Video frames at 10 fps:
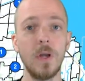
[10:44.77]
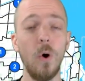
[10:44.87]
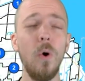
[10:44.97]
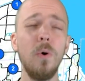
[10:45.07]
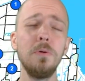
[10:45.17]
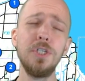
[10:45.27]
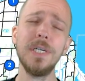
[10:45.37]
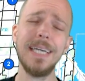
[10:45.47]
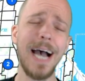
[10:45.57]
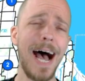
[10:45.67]
Oh,
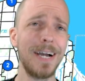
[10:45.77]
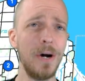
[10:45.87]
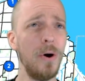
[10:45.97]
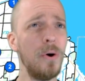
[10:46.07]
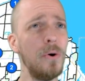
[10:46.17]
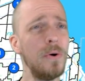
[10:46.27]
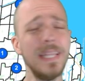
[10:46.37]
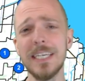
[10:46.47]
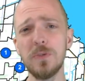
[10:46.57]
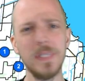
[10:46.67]
Chicago,
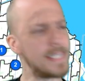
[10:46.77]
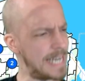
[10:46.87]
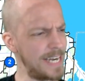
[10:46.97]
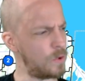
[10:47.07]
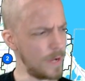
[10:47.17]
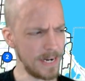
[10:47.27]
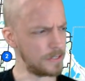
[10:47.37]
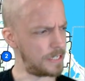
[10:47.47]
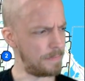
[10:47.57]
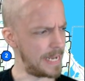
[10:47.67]
and this one's kind of
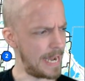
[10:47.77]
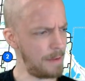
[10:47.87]
weird to me.